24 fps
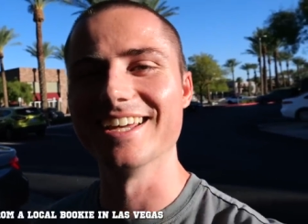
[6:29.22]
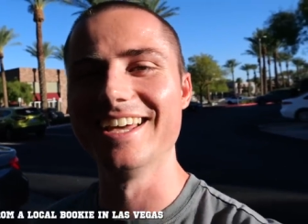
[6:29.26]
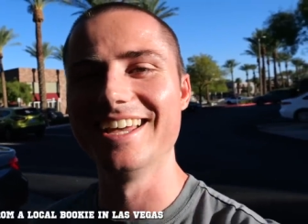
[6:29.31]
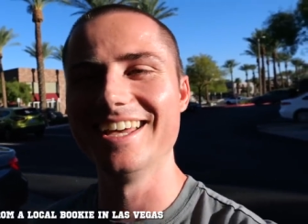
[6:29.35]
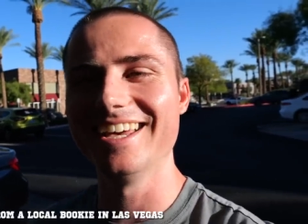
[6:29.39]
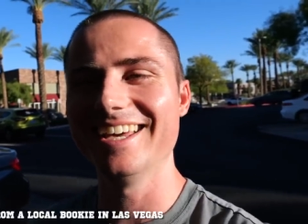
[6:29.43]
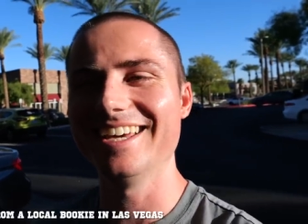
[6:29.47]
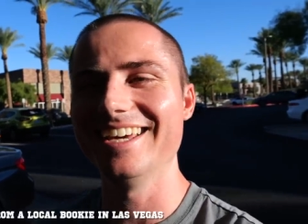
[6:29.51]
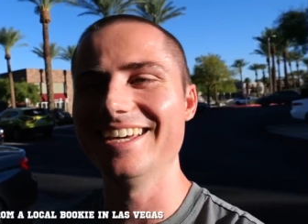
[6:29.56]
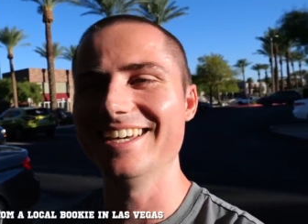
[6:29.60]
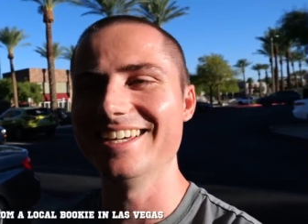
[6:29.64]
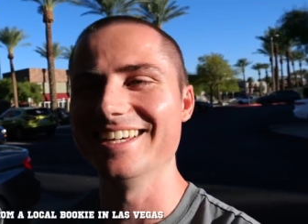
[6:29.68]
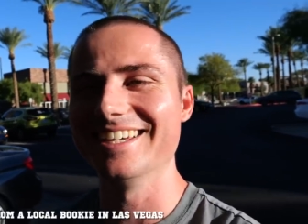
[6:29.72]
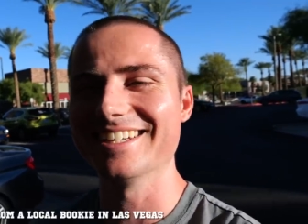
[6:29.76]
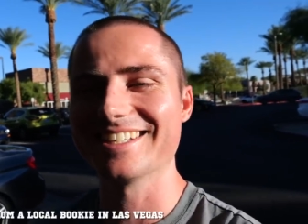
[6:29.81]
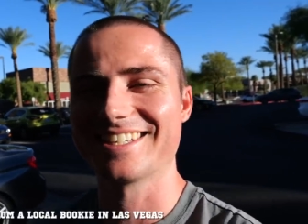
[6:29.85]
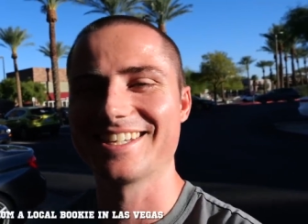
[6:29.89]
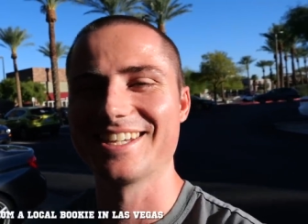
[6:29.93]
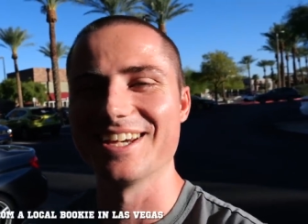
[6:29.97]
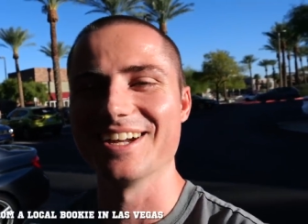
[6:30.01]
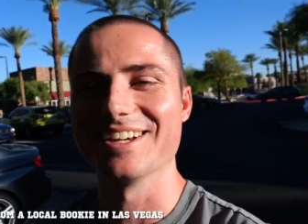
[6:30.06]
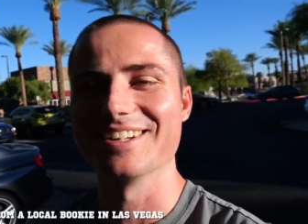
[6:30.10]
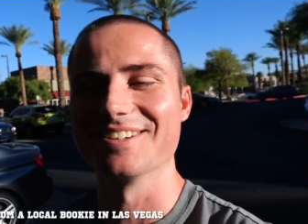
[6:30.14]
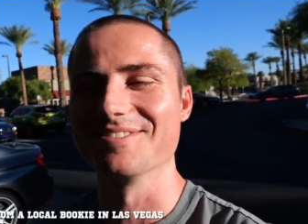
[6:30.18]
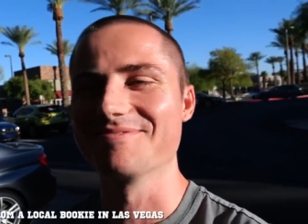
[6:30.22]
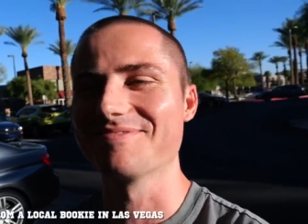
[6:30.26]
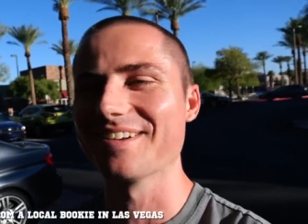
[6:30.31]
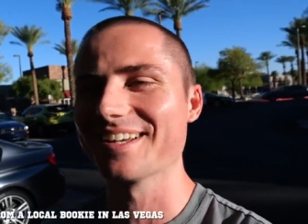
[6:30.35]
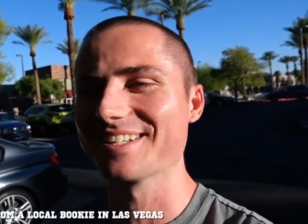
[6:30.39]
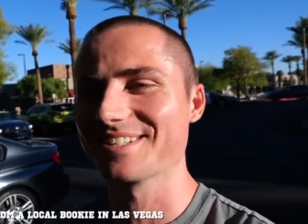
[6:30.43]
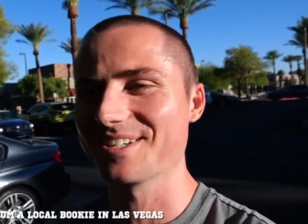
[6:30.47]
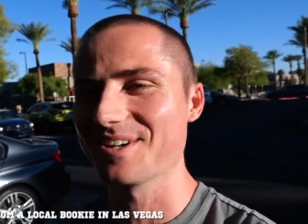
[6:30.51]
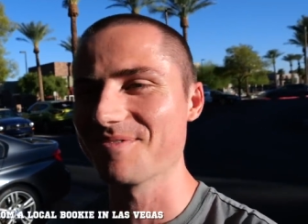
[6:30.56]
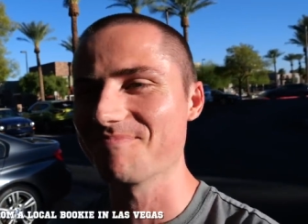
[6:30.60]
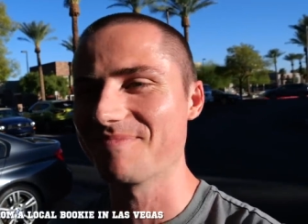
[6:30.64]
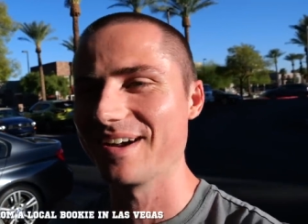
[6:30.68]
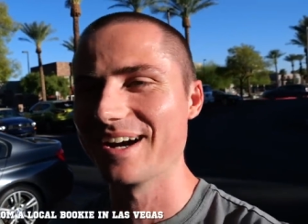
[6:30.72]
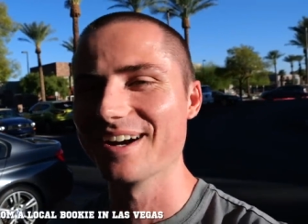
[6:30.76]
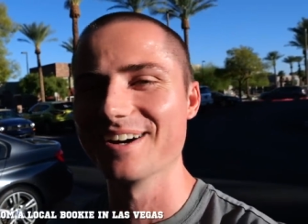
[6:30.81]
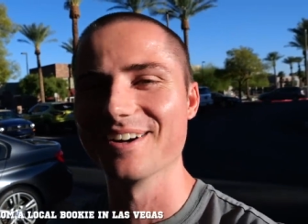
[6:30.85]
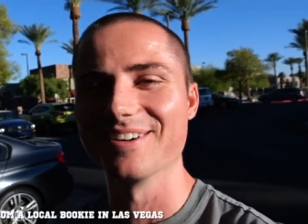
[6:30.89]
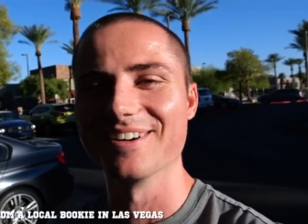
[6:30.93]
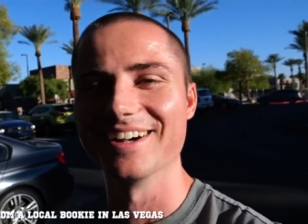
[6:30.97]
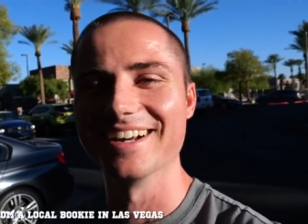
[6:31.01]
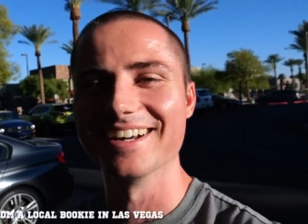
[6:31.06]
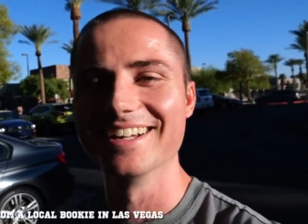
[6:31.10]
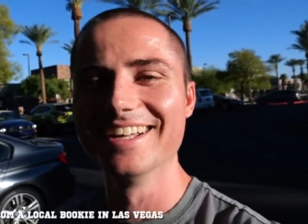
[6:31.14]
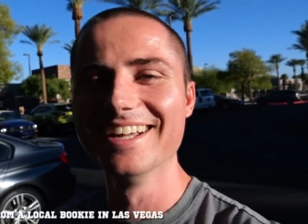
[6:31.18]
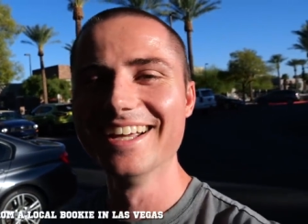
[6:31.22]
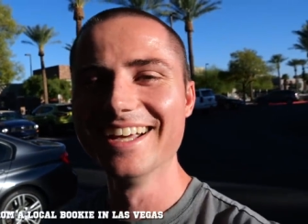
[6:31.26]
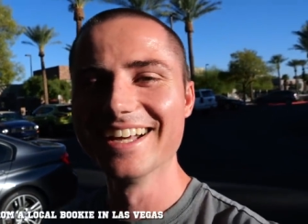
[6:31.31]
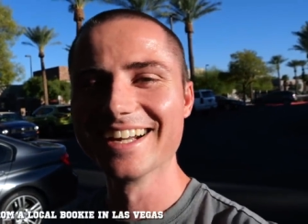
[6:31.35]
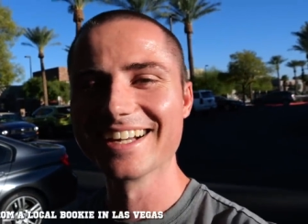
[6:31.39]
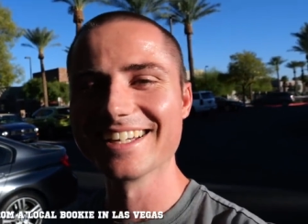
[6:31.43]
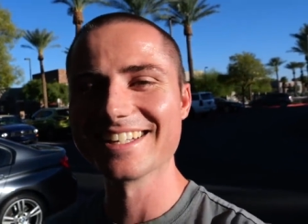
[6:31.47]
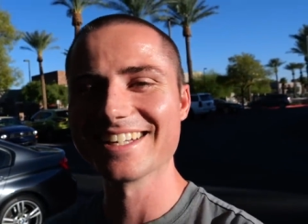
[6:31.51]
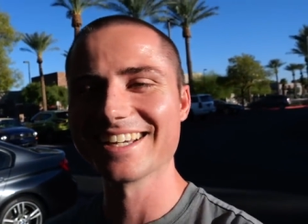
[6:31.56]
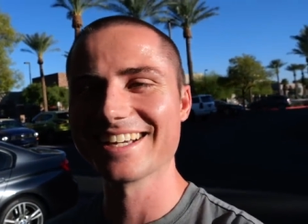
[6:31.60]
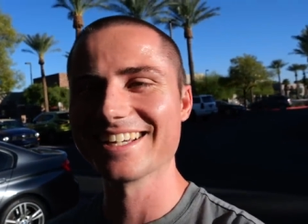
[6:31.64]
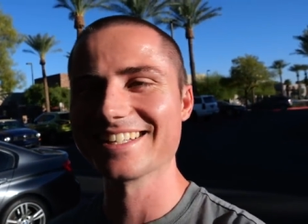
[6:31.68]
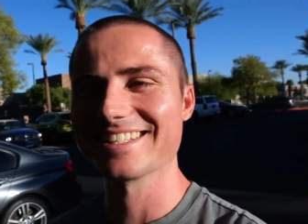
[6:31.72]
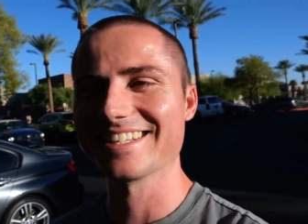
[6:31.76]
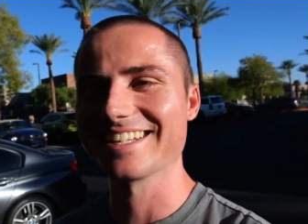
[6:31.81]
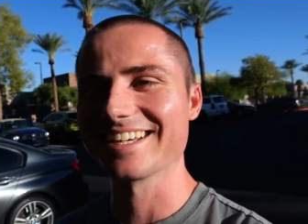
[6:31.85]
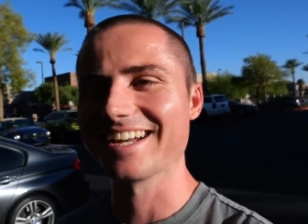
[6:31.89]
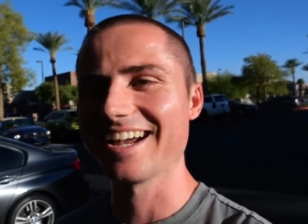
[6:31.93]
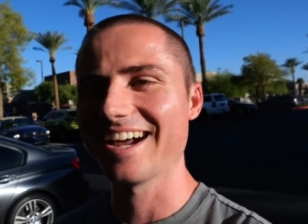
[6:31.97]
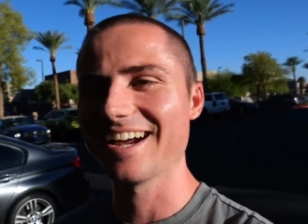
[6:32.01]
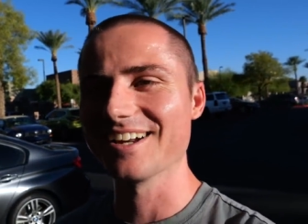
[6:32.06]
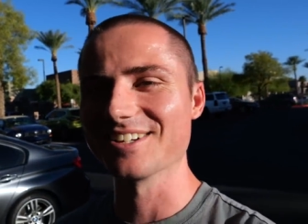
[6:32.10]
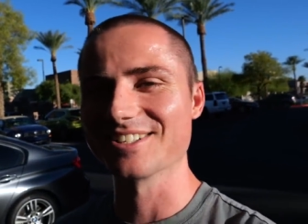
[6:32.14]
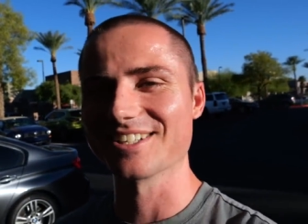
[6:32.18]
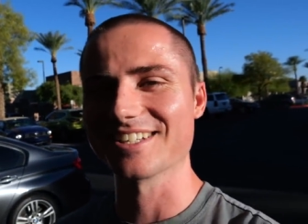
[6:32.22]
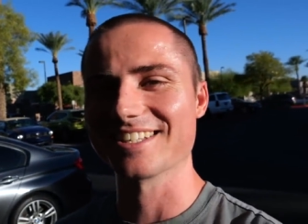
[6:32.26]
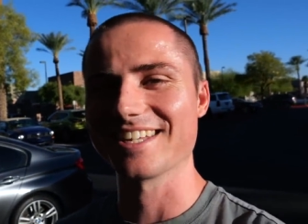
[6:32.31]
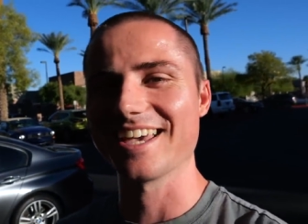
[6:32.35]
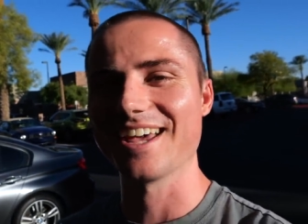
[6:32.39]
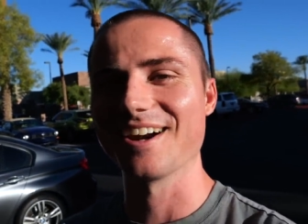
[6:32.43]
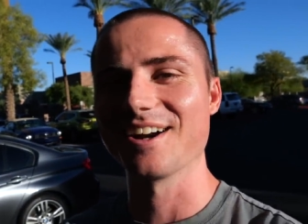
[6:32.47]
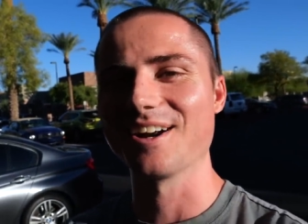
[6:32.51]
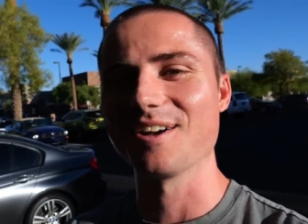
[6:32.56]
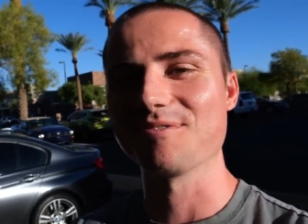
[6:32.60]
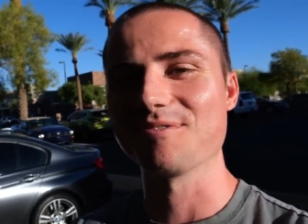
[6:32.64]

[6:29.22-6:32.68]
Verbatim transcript: he's so, paranoid because I guess the guy is just handing